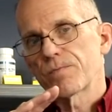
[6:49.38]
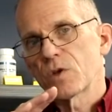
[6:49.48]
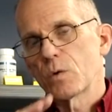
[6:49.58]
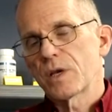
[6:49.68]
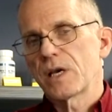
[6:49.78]

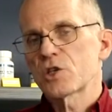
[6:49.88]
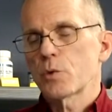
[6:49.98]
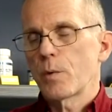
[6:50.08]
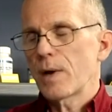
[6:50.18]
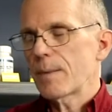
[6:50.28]
Okay, so
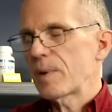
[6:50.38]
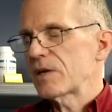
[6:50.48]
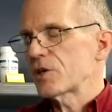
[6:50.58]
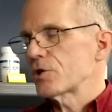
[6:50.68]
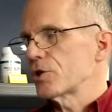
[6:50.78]
we want to pay
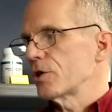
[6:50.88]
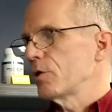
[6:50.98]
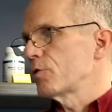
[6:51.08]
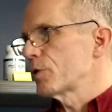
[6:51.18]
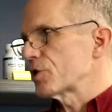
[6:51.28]
attention to
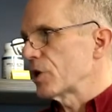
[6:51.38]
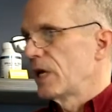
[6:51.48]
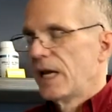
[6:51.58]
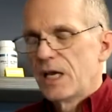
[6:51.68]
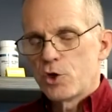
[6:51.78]
nutrition.
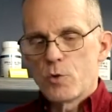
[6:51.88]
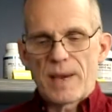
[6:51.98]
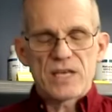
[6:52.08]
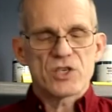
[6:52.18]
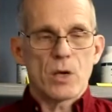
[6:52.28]
You
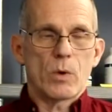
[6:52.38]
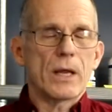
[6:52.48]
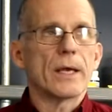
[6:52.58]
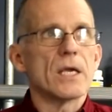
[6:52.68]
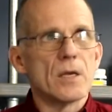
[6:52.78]
may say, well,
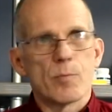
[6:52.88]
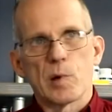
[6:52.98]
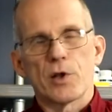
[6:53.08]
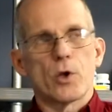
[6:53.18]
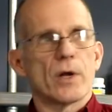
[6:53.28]
I eat
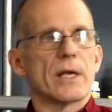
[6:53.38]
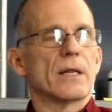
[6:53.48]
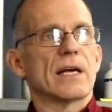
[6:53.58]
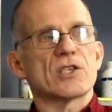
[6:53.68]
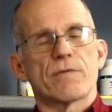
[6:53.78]
pretty good. I eat
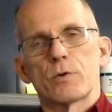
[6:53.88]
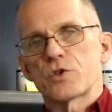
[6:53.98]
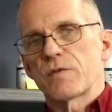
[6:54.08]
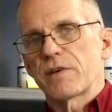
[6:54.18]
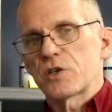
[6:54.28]
lots of fruits
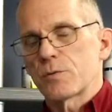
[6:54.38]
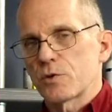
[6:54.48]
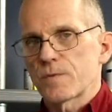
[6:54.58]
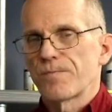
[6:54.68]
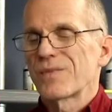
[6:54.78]
and
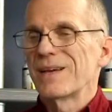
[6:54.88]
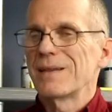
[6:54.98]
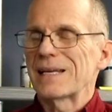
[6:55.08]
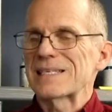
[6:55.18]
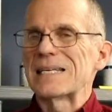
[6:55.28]
vegetables.
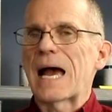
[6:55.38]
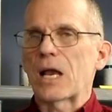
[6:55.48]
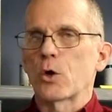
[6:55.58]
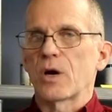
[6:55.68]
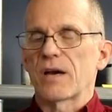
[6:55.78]
That's not
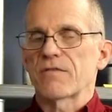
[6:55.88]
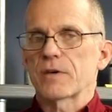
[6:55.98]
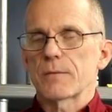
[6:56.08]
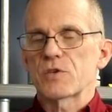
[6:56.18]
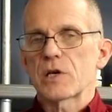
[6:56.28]
good enough.
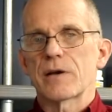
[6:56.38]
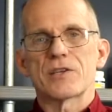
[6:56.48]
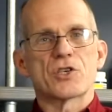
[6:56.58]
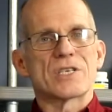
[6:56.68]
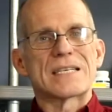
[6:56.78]
I'm sorry,
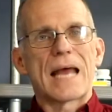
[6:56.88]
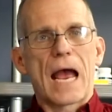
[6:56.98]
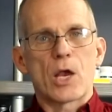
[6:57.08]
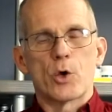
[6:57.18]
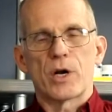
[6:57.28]
it's just
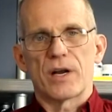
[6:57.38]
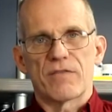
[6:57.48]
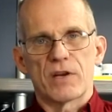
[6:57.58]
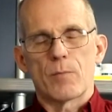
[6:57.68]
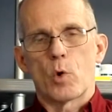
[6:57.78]
not good enough
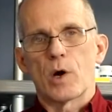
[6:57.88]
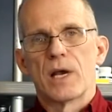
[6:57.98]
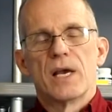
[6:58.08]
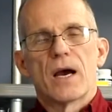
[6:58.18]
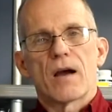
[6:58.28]
anymore.
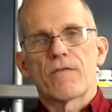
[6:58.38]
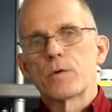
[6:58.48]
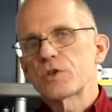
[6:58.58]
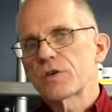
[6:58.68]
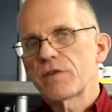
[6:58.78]
Our
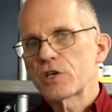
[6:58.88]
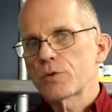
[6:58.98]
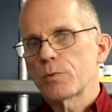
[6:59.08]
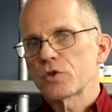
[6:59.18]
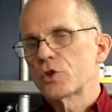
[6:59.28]
fruits and
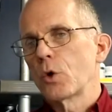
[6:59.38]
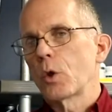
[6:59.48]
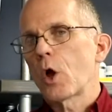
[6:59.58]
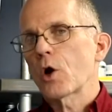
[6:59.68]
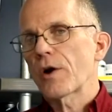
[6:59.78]
vegetables no
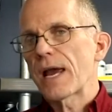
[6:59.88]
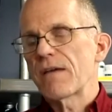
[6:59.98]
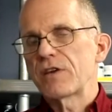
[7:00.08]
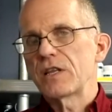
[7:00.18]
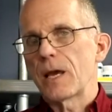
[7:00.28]
longer
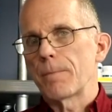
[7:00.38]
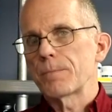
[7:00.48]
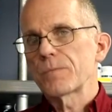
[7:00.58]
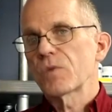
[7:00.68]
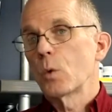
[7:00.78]
have in them
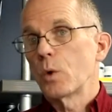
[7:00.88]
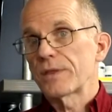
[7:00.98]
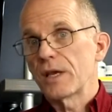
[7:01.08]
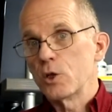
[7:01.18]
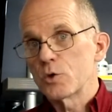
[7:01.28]
what
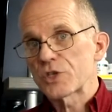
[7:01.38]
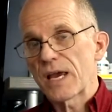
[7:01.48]
they used to